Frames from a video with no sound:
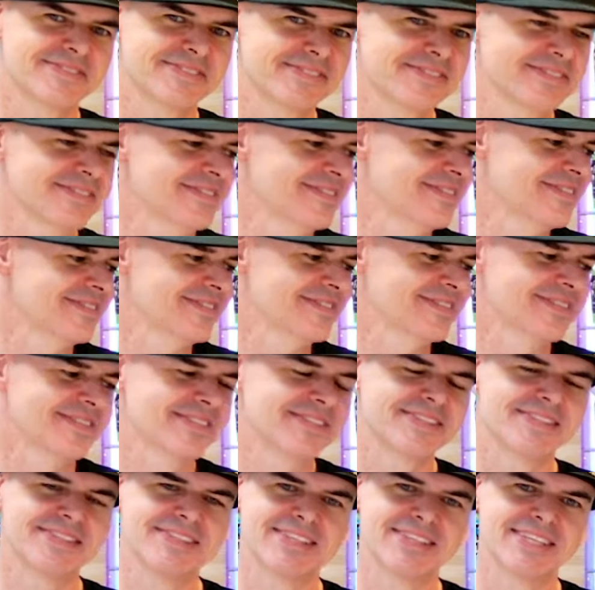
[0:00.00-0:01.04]

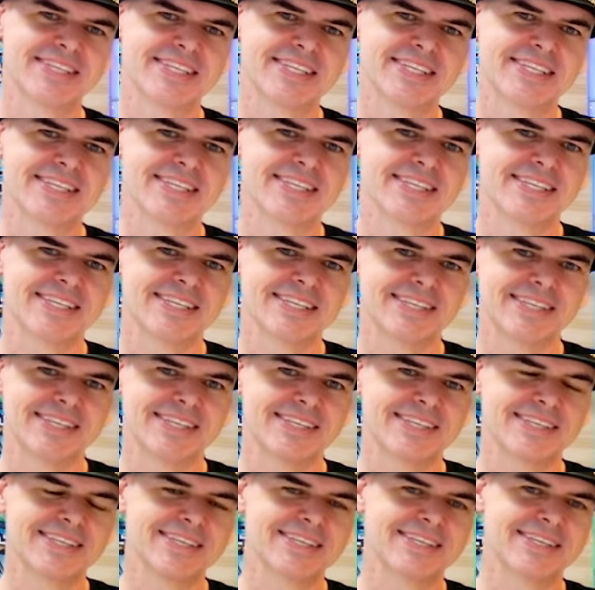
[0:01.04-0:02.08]

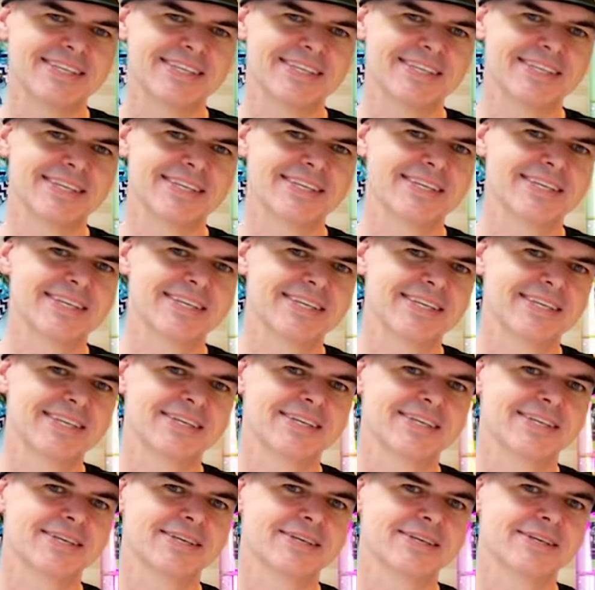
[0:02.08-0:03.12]

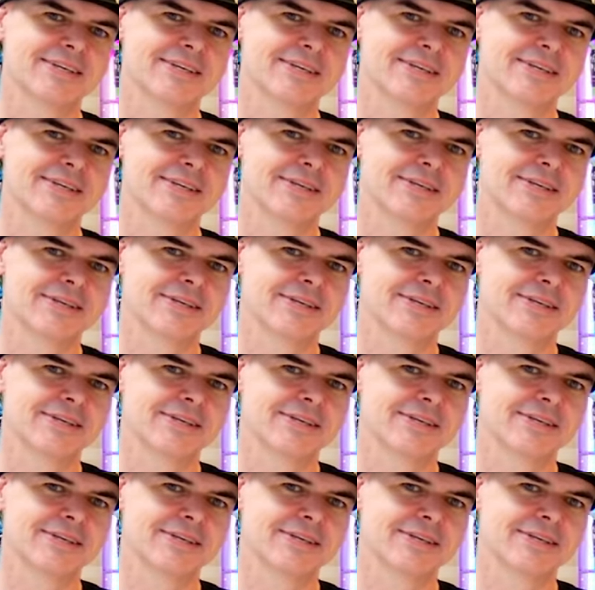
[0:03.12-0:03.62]
[no speech]